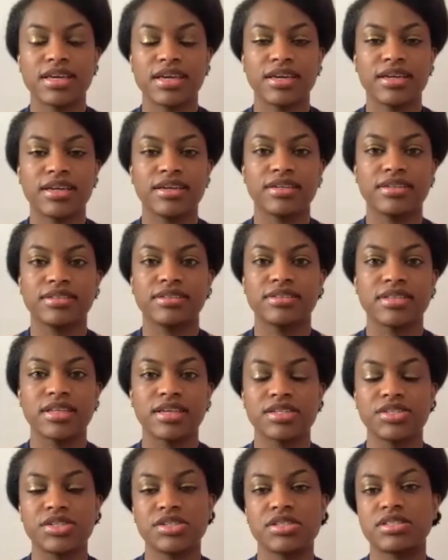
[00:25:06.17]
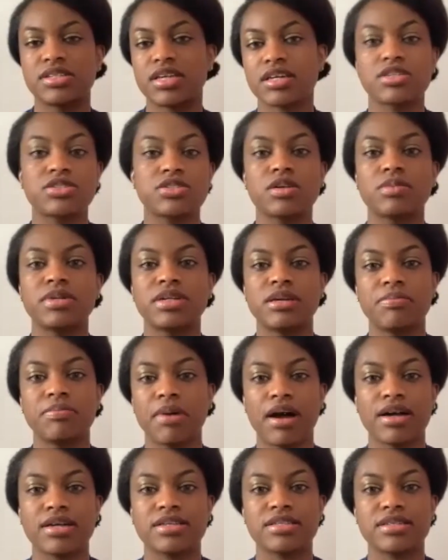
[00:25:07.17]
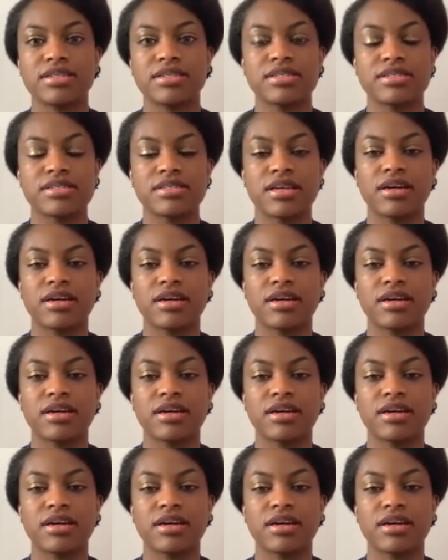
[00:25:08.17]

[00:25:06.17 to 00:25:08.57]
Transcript: and like she ticks so many boxes.